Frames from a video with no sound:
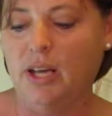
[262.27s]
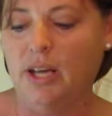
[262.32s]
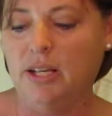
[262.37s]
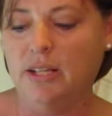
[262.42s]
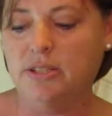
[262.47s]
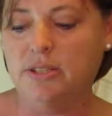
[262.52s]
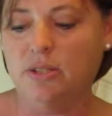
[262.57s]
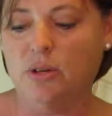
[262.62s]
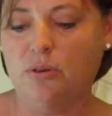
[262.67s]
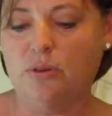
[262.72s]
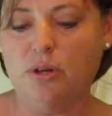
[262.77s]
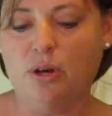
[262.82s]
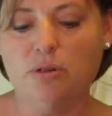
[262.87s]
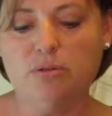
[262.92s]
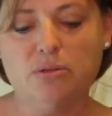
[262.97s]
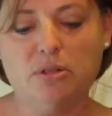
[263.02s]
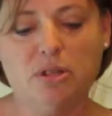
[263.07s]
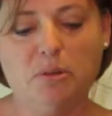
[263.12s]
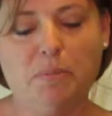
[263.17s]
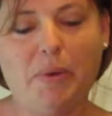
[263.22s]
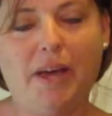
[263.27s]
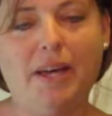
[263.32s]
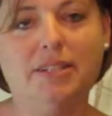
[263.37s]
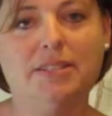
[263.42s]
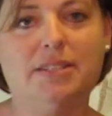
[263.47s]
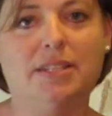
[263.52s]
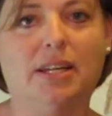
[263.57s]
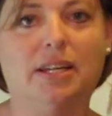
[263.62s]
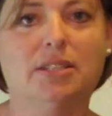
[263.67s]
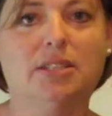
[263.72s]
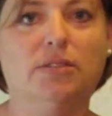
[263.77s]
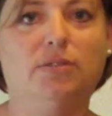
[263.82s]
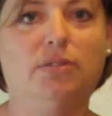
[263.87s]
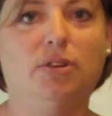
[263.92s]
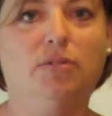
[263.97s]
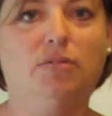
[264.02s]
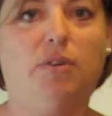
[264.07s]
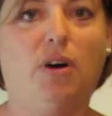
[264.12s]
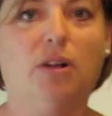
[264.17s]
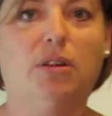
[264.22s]
And so those are the basics. If
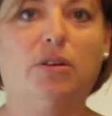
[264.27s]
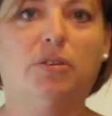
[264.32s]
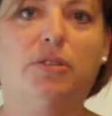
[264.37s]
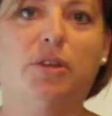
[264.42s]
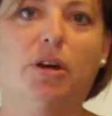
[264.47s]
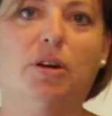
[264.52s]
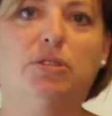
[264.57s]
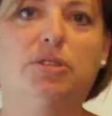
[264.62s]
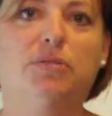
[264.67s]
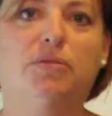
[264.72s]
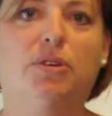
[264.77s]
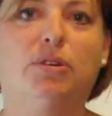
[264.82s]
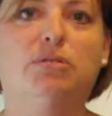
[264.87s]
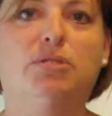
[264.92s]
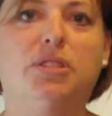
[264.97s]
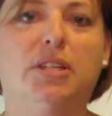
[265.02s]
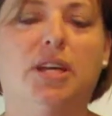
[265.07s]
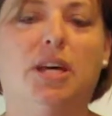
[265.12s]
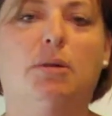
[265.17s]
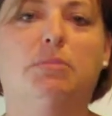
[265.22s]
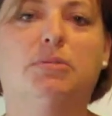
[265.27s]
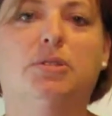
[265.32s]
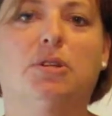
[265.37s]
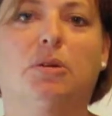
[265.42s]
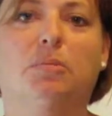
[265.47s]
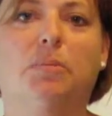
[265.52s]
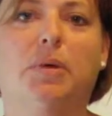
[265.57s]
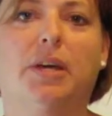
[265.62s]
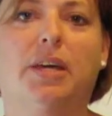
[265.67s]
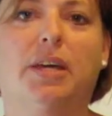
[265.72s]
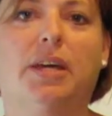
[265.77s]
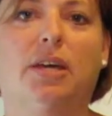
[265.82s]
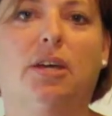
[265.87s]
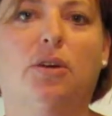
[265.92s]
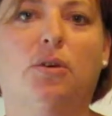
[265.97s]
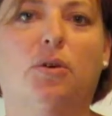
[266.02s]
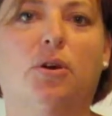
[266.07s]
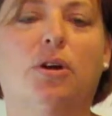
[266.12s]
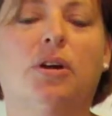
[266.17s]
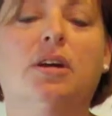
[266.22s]
you follow those few tips on picking
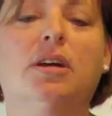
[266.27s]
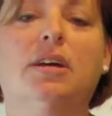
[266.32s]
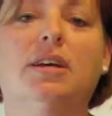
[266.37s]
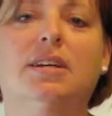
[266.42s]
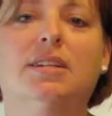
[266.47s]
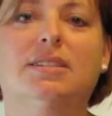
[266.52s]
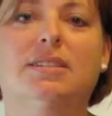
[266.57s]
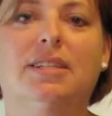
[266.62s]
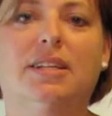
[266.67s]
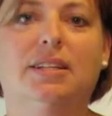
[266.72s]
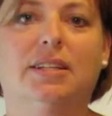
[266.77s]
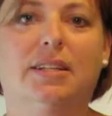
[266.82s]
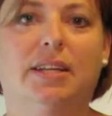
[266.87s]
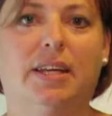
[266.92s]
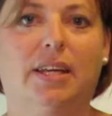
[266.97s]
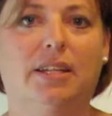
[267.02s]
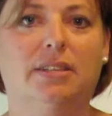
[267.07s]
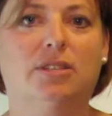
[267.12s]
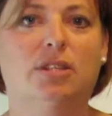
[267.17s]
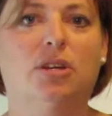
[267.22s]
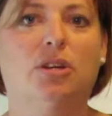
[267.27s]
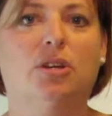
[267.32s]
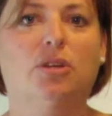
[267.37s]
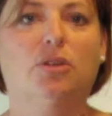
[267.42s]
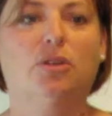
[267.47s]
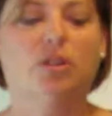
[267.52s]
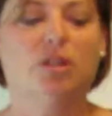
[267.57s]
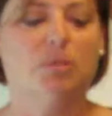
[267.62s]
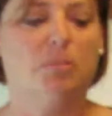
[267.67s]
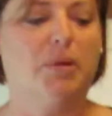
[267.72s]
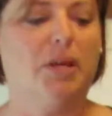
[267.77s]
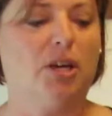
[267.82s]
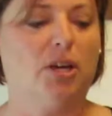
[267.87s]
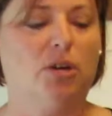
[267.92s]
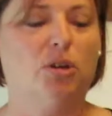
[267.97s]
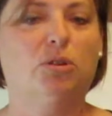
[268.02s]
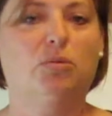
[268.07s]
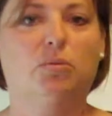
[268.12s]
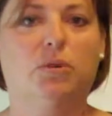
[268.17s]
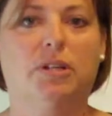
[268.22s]
your seedlings, you're going to pick
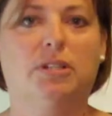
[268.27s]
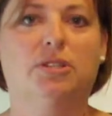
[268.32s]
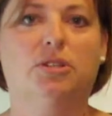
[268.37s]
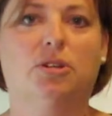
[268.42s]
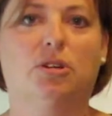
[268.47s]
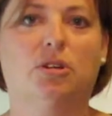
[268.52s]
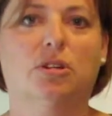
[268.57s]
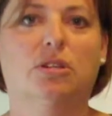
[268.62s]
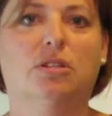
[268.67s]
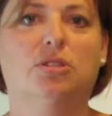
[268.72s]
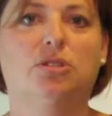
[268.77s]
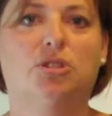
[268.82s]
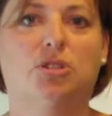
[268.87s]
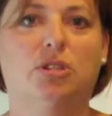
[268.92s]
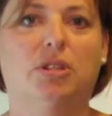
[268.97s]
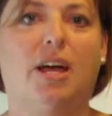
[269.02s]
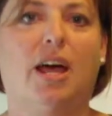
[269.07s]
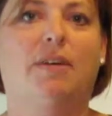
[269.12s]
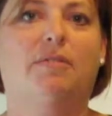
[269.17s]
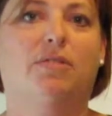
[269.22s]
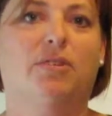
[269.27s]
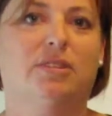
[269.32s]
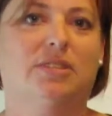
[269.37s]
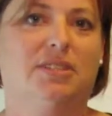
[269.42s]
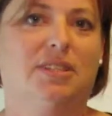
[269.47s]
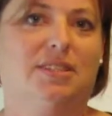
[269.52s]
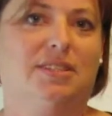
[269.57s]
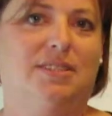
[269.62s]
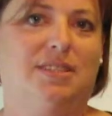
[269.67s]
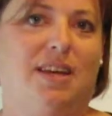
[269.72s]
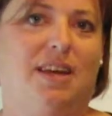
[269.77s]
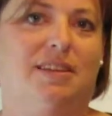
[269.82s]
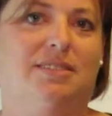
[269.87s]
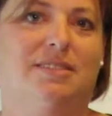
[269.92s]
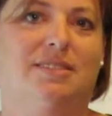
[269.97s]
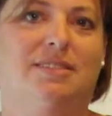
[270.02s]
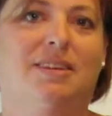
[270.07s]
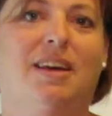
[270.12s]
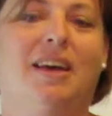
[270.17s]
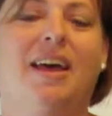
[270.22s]
good ones. Should have good
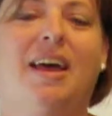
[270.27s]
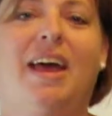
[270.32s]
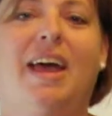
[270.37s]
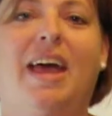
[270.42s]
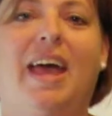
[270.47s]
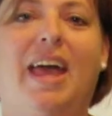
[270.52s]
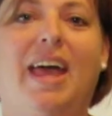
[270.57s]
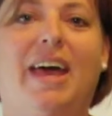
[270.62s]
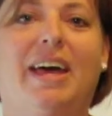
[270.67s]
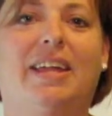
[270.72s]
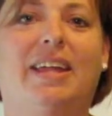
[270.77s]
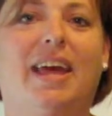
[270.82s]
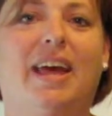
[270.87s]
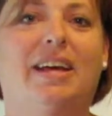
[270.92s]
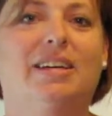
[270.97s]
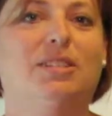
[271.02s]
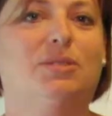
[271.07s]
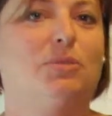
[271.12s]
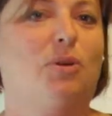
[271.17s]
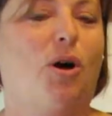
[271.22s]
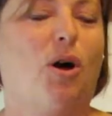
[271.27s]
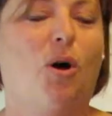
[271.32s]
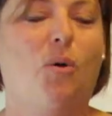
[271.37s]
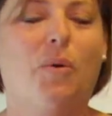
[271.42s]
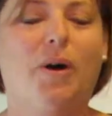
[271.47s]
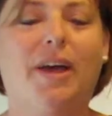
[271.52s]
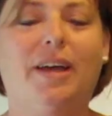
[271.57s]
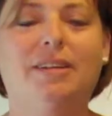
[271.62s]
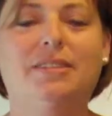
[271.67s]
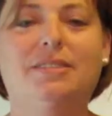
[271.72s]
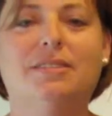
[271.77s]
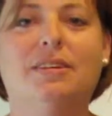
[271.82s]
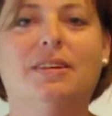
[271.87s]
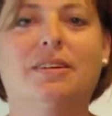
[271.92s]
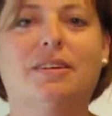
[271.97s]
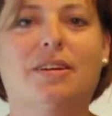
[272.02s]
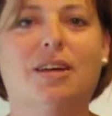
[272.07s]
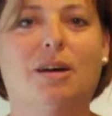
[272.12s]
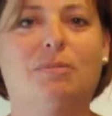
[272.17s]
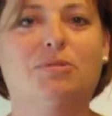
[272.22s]
success. And as always,
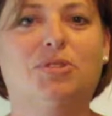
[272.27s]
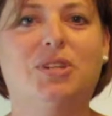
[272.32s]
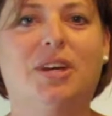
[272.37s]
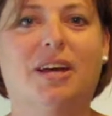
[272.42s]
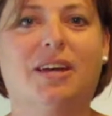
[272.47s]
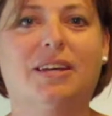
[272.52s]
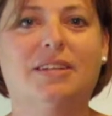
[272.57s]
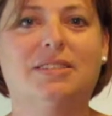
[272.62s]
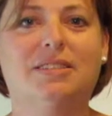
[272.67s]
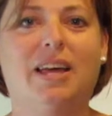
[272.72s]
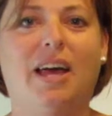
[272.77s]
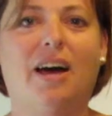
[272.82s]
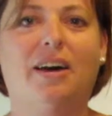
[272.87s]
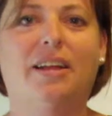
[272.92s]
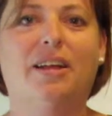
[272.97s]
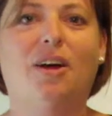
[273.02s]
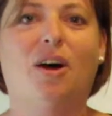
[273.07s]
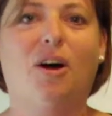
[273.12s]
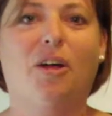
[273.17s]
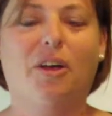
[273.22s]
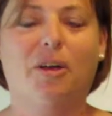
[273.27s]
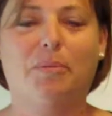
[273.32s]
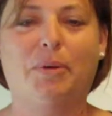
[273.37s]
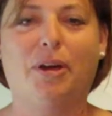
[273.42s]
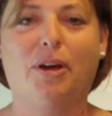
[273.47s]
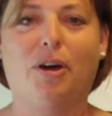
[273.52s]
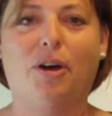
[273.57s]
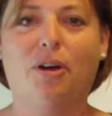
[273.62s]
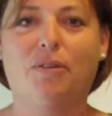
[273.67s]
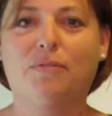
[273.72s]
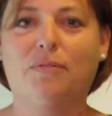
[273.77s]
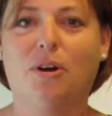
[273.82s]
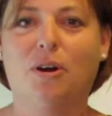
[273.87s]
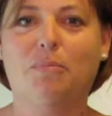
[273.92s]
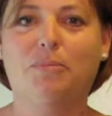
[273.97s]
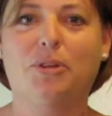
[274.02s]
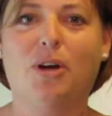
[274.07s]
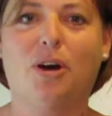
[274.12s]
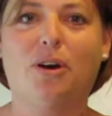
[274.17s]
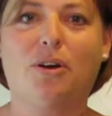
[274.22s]
come check us out at
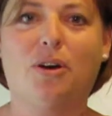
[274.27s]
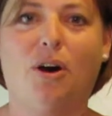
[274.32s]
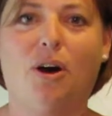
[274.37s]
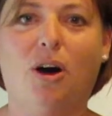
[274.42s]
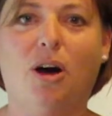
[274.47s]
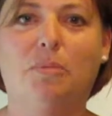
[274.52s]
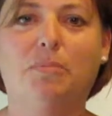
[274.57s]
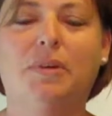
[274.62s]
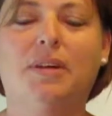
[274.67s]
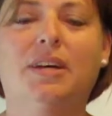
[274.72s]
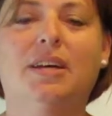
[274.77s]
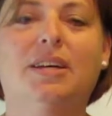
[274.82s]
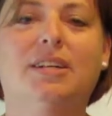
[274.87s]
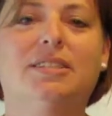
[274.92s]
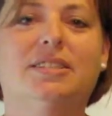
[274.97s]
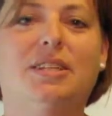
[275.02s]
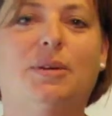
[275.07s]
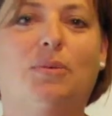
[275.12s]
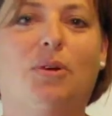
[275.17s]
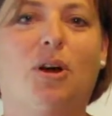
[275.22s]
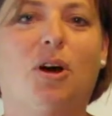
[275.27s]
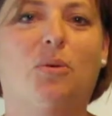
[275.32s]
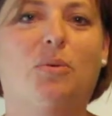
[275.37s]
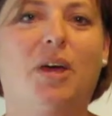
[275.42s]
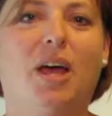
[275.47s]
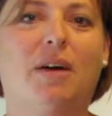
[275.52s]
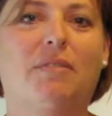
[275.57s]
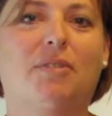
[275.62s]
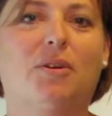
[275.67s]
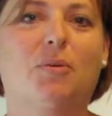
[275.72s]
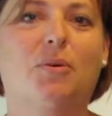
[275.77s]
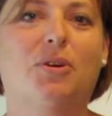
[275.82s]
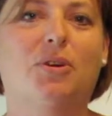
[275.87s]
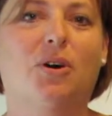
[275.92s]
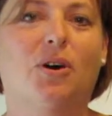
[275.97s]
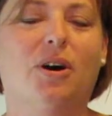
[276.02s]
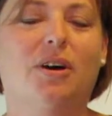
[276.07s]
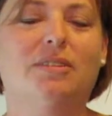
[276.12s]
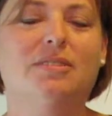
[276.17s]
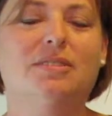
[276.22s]
hollyberryherbfarm.com. See what all we have going
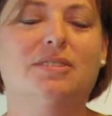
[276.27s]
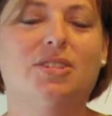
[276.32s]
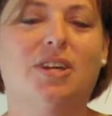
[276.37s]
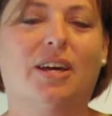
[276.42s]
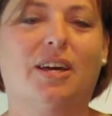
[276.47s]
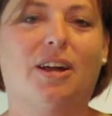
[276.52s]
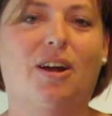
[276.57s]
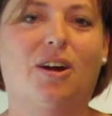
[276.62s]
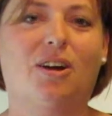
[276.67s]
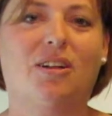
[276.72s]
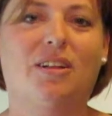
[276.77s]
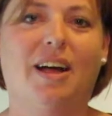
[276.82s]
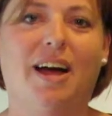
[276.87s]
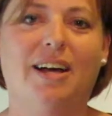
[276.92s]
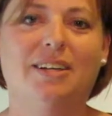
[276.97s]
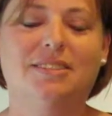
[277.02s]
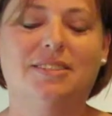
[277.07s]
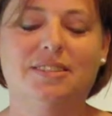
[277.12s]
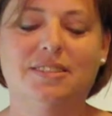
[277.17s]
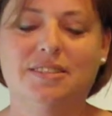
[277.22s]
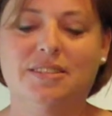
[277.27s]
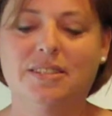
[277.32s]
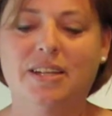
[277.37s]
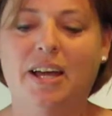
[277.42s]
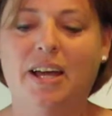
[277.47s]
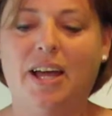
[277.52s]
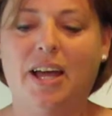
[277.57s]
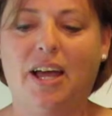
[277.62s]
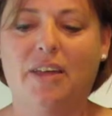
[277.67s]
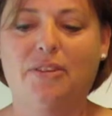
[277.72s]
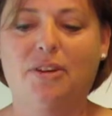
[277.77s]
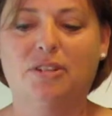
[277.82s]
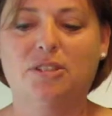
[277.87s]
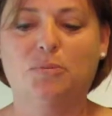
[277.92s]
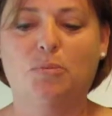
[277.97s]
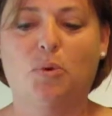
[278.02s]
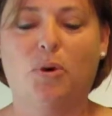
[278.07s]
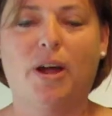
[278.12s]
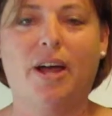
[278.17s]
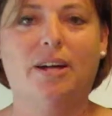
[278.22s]
on. Check out our classes. And there's
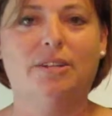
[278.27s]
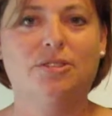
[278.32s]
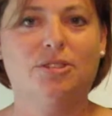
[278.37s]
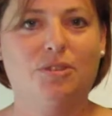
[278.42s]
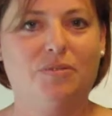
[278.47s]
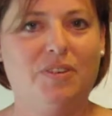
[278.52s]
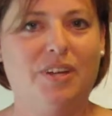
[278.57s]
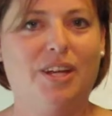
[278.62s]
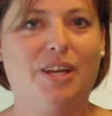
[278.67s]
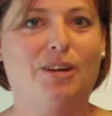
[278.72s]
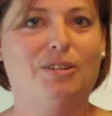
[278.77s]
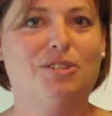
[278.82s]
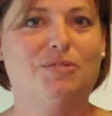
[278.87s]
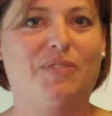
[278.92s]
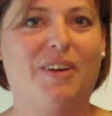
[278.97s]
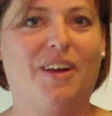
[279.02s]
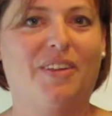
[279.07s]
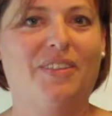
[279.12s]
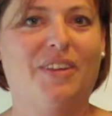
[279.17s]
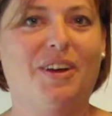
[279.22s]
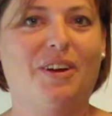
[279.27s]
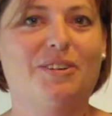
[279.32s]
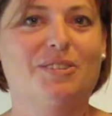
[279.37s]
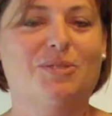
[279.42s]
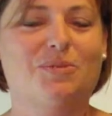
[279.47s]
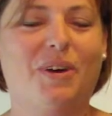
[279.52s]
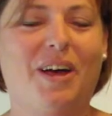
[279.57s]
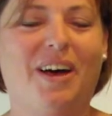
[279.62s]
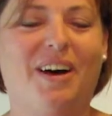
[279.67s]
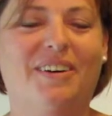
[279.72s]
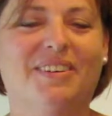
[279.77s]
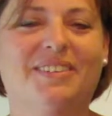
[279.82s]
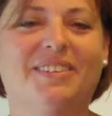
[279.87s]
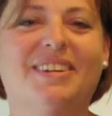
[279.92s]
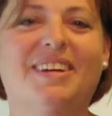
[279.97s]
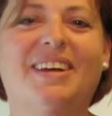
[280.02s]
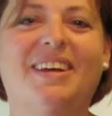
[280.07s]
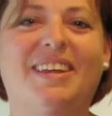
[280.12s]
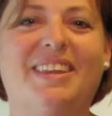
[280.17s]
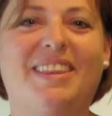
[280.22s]
more how-to videos found there as well.
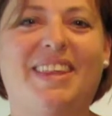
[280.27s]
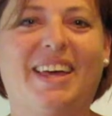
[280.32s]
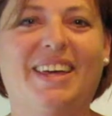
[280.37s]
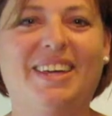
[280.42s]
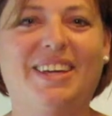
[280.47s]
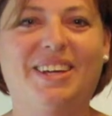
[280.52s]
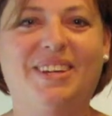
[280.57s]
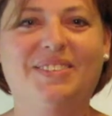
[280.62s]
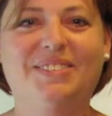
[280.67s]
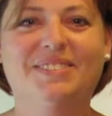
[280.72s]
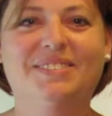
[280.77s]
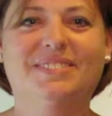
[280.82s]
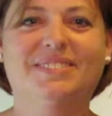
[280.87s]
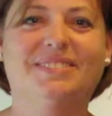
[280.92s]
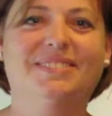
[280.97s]
Thank you.